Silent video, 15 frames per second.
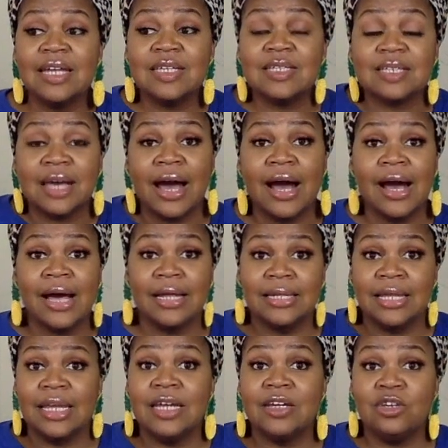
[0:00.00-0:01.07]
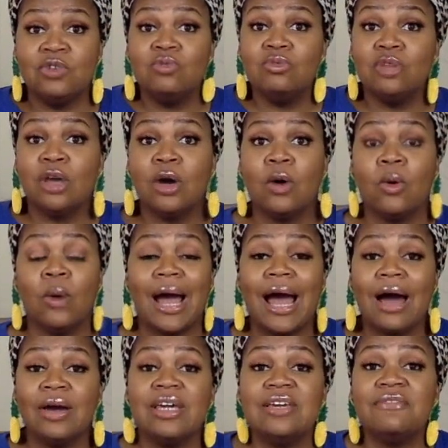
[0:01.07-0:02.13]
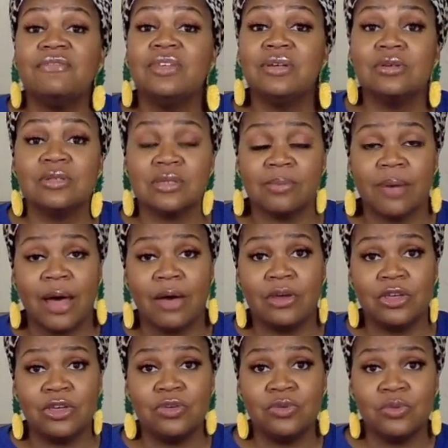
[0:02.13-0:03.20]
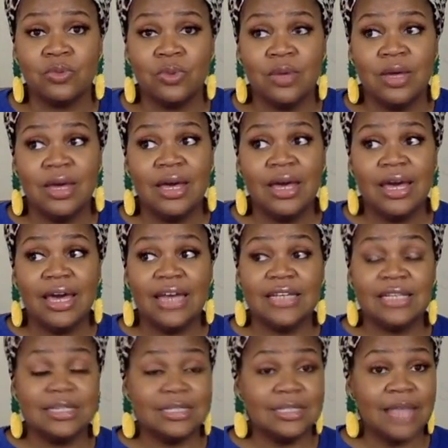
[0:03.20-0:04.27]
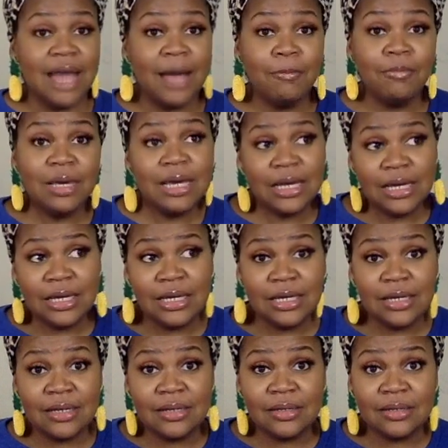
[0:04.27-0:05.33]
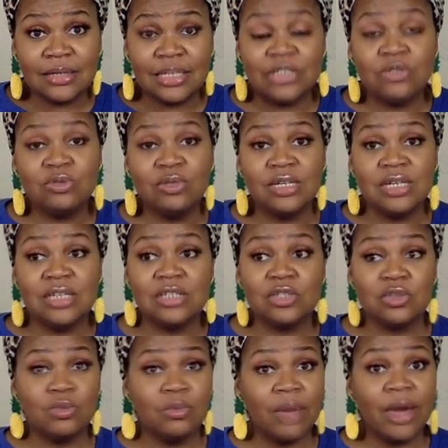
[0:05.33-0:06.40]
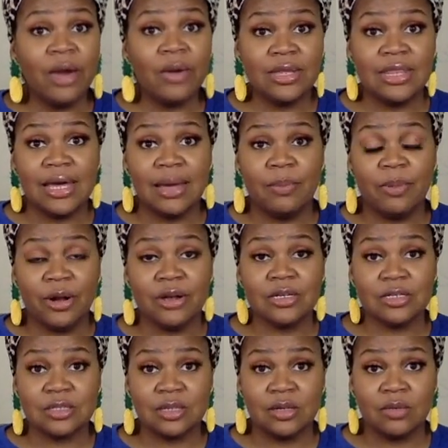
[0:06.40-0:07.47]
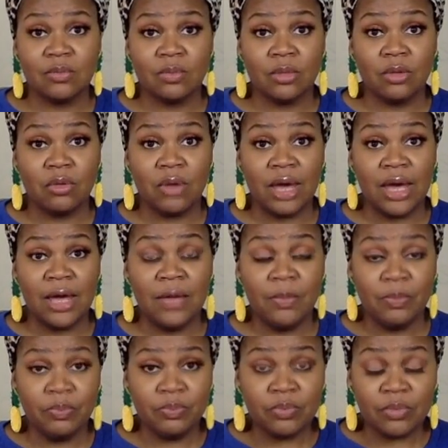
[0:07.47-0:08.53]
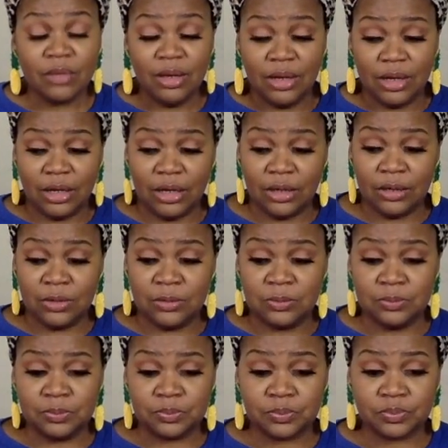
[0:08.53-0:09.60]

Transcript: is God letting you know how He feels about you. It does not mean that you need to marry that person, okay? Um,